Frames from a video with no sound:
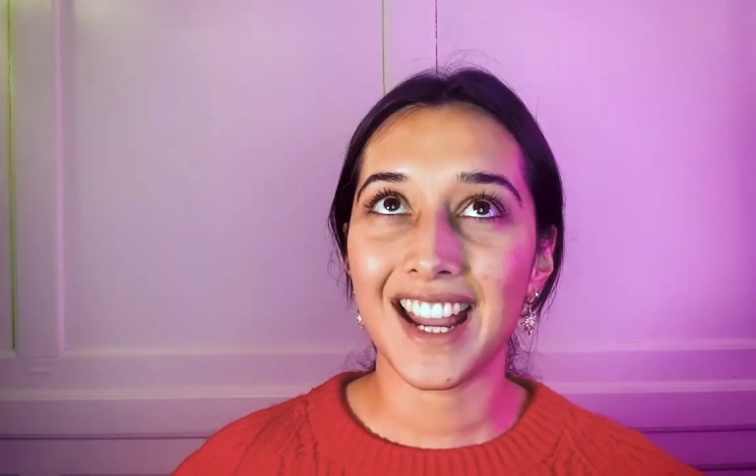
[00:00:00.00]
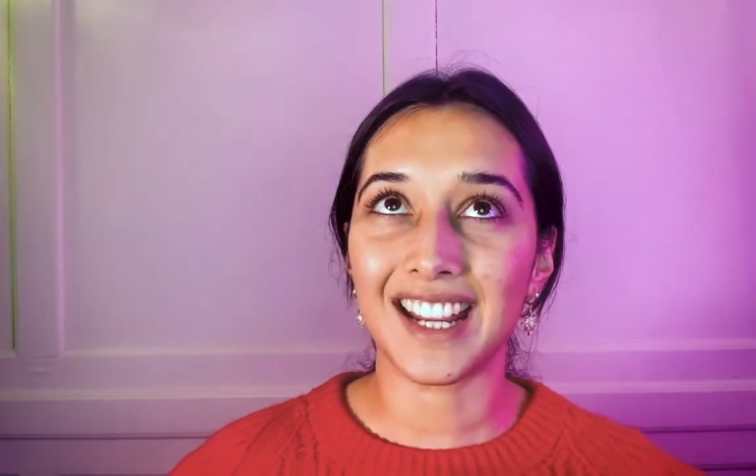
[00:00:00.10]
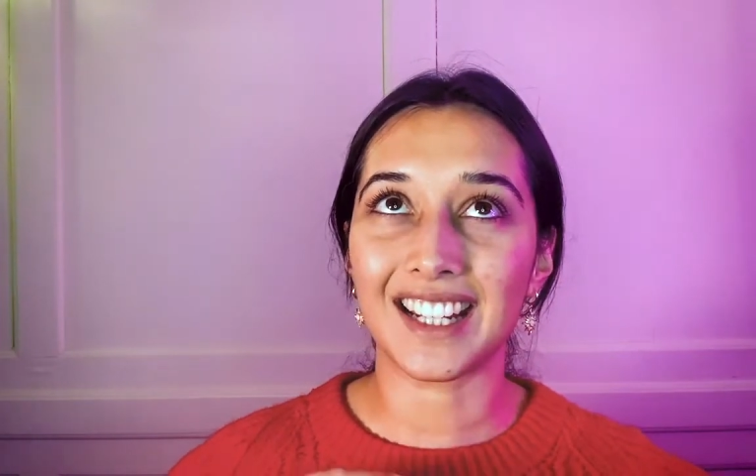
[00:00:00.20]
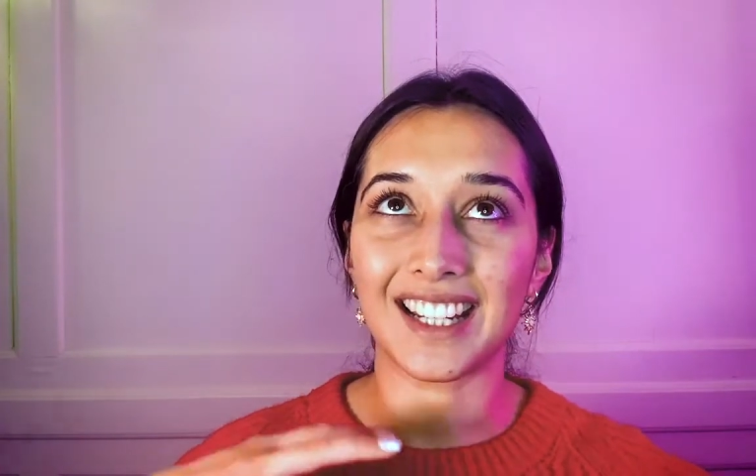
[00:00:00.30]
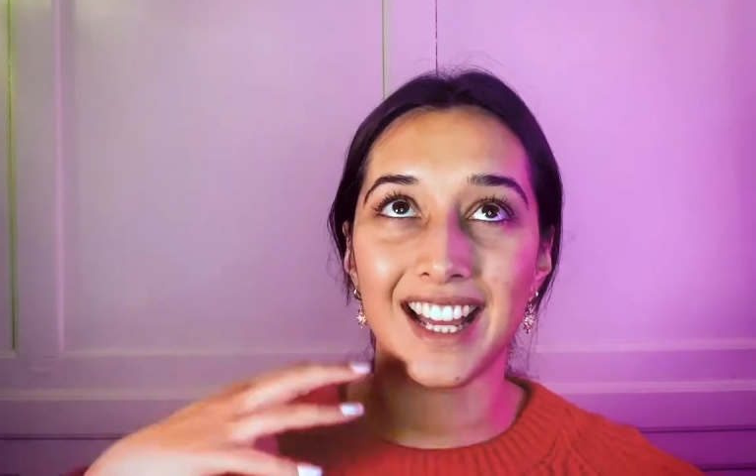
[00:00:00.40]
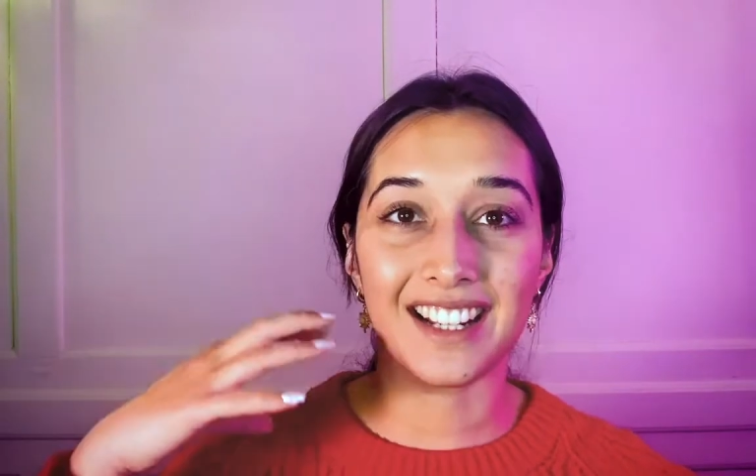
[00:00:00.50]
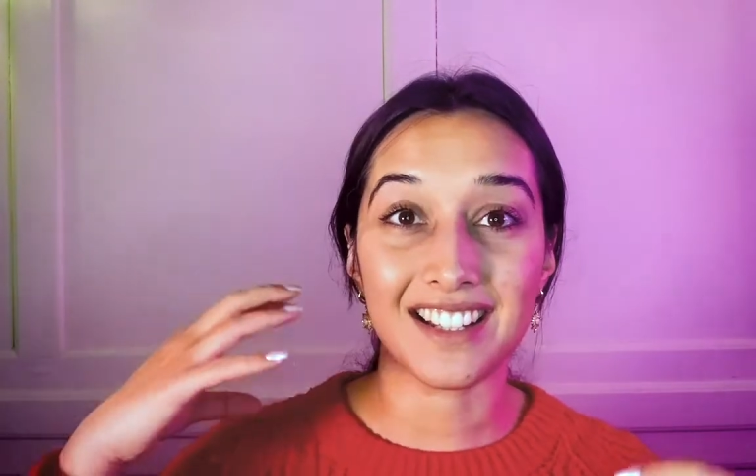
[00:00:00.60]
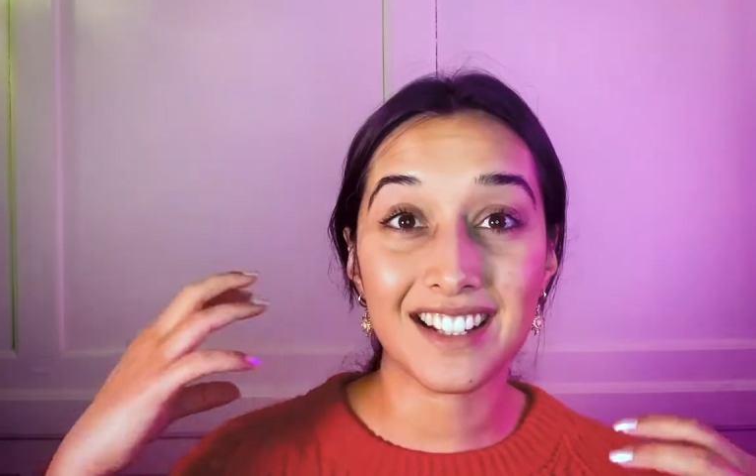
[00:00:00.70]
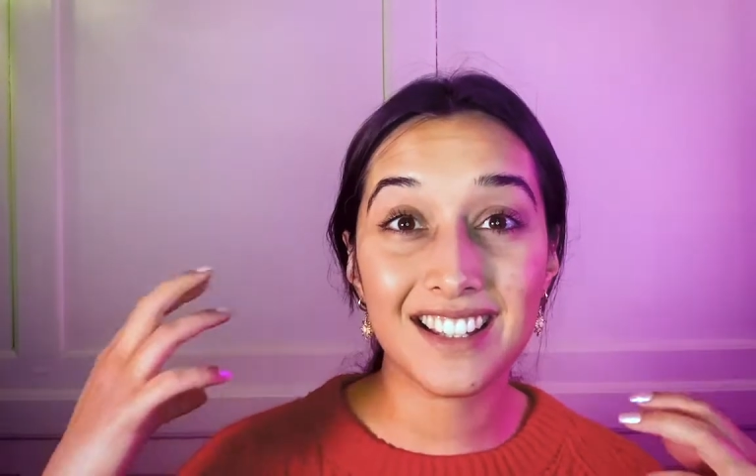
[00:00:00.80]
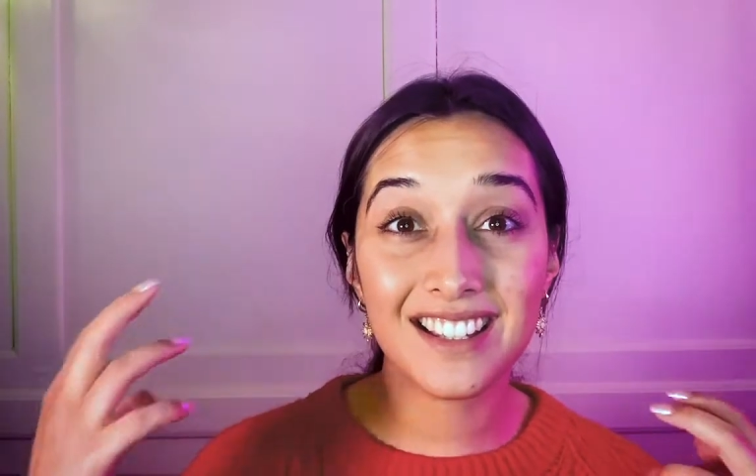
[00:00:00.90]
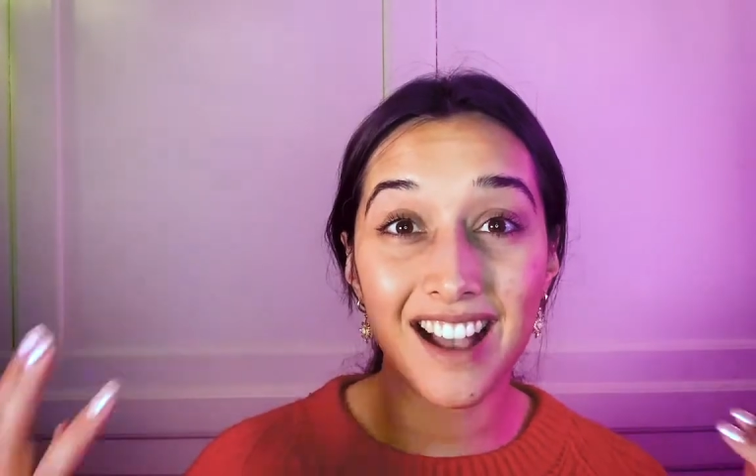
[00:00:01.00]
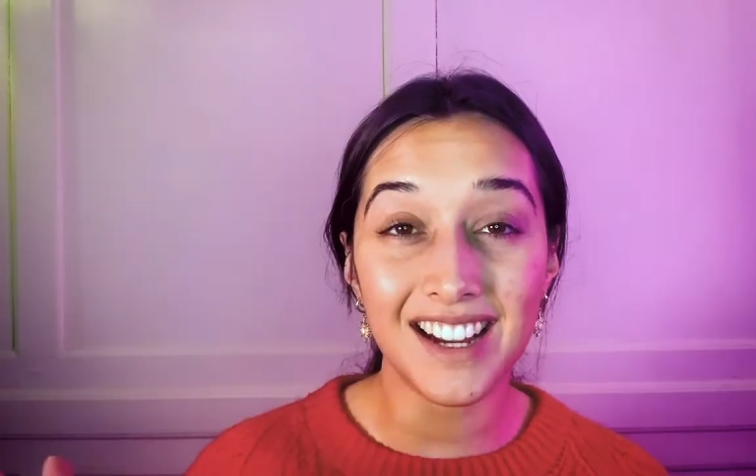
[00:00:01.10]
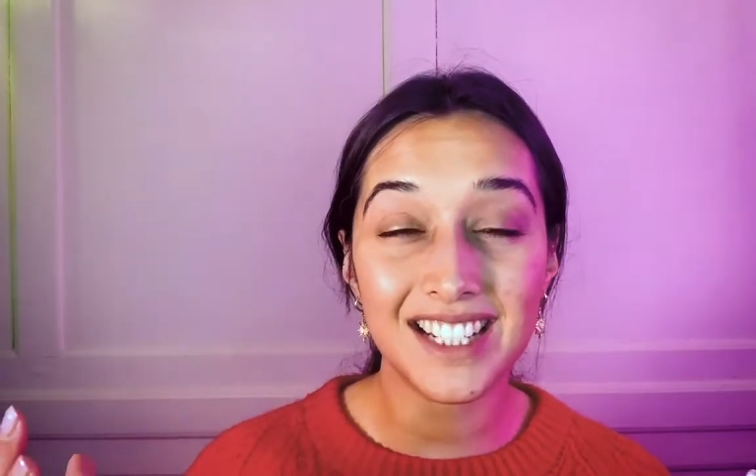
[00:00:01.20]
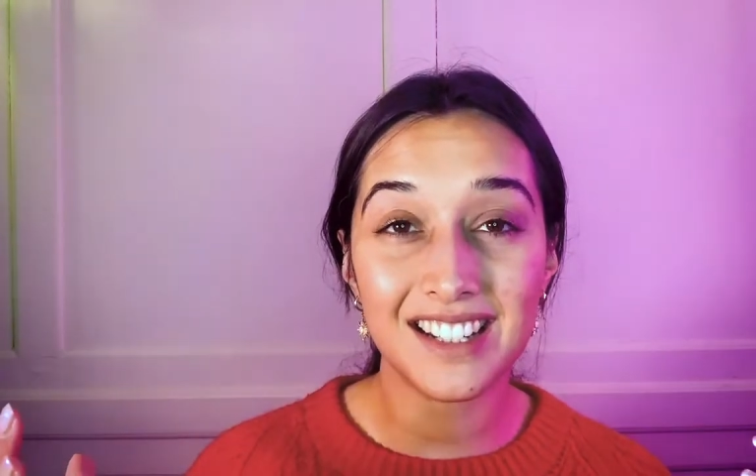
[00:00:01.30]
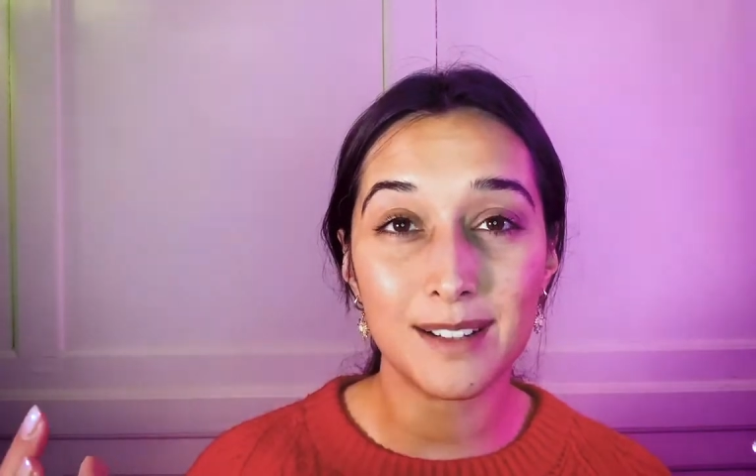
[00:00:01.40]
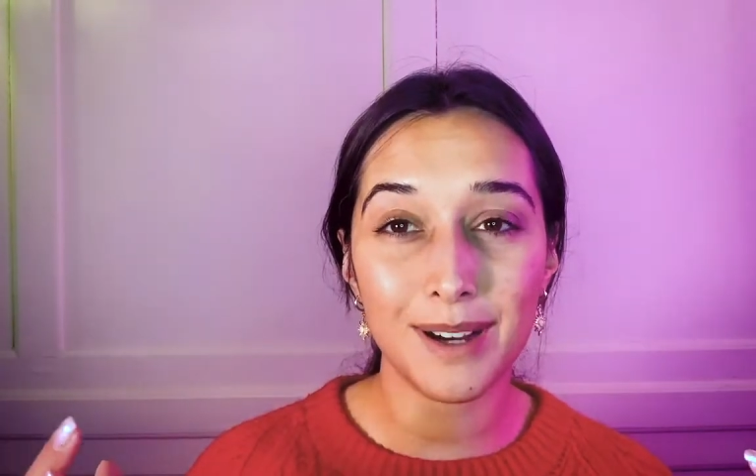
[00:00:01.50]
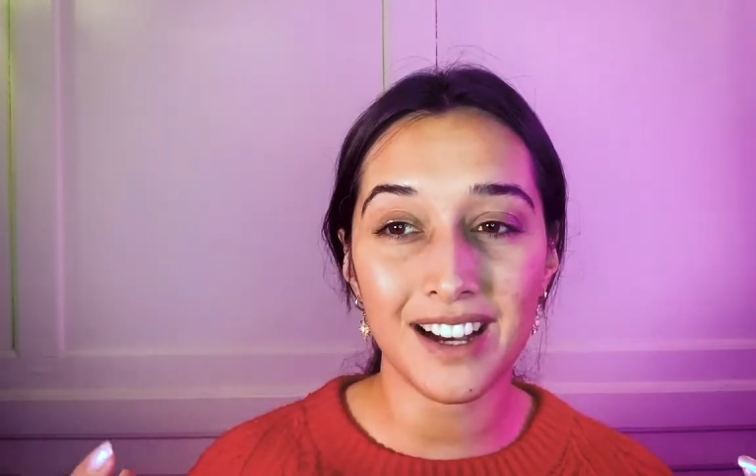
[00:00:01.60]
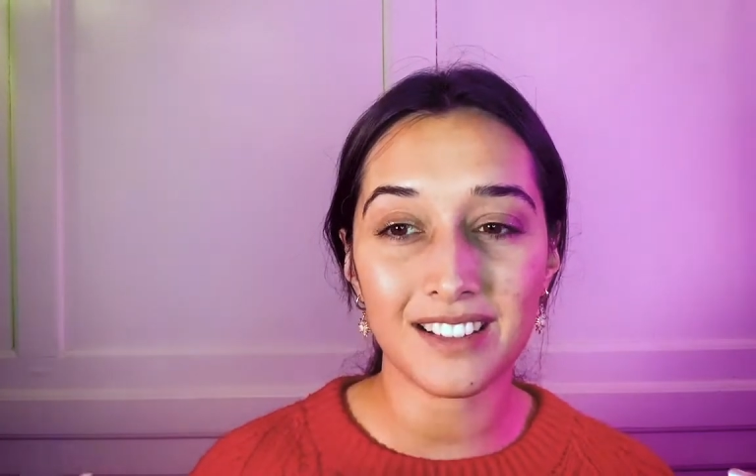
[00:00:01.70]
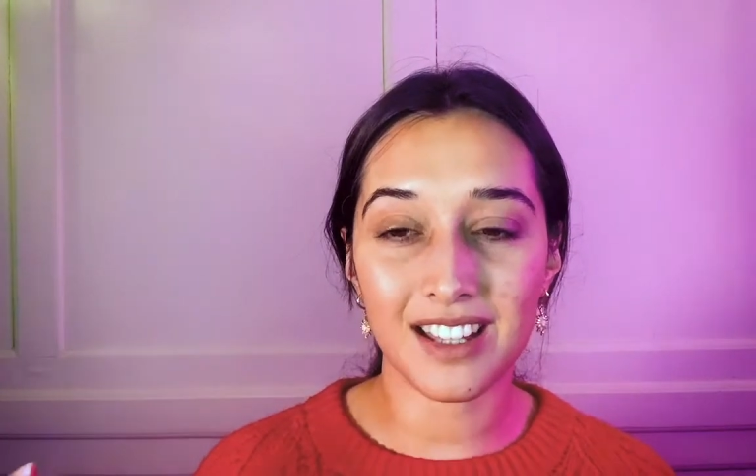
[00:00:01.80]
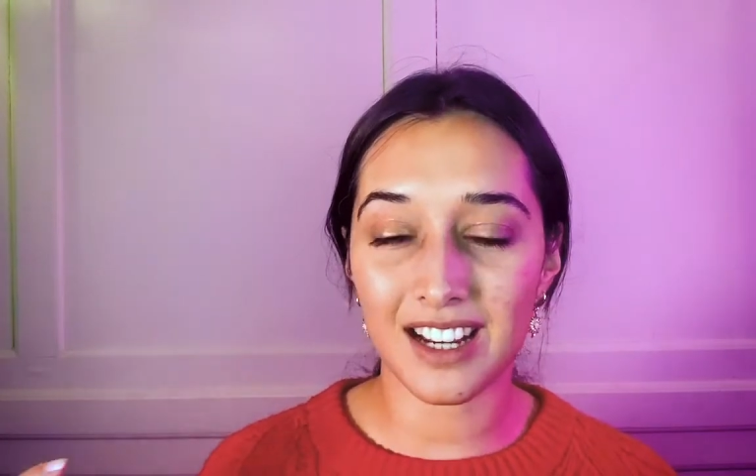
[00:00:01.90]
It can get us excited
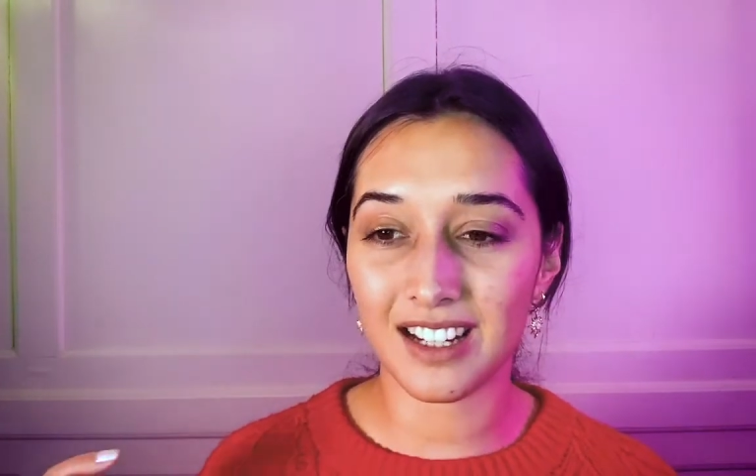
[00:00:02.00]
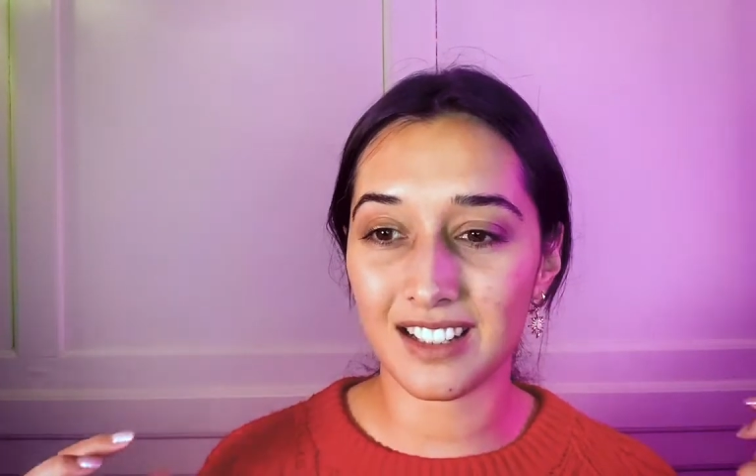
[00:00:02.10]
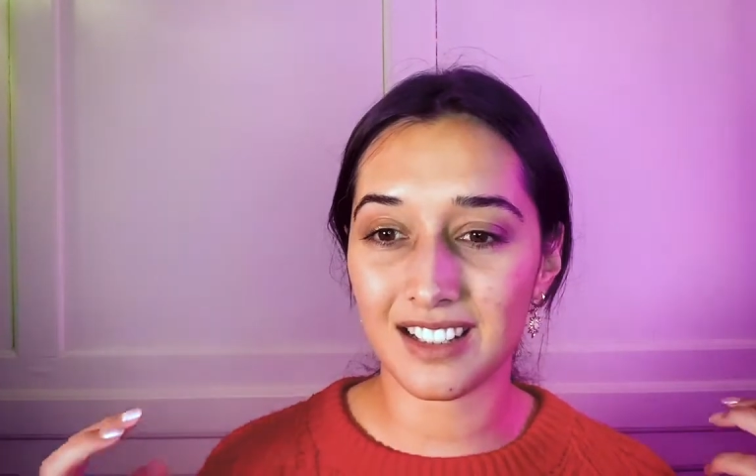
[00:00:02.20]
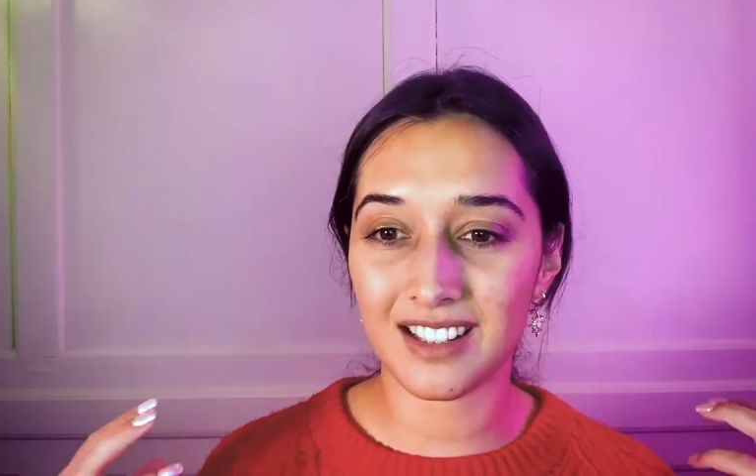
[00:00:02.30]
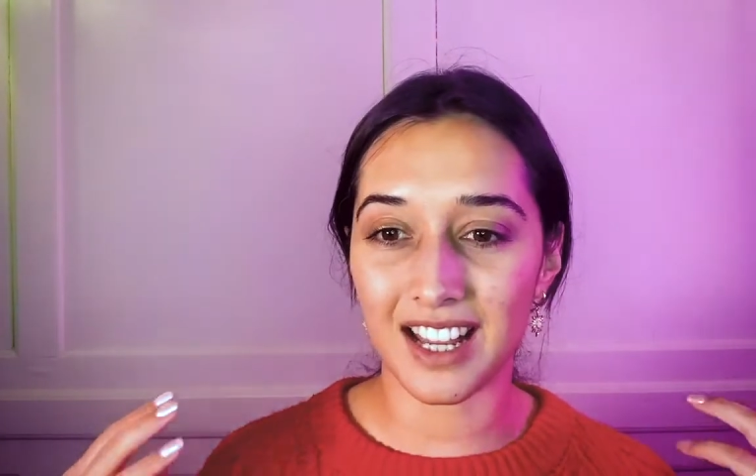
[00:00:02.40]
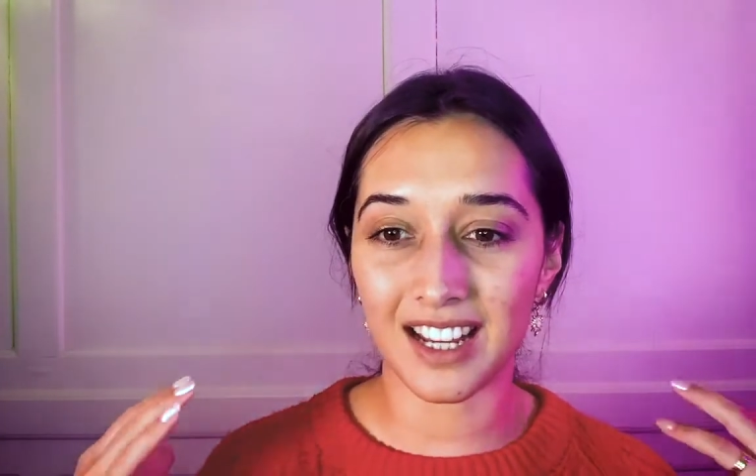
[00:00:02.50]
about things.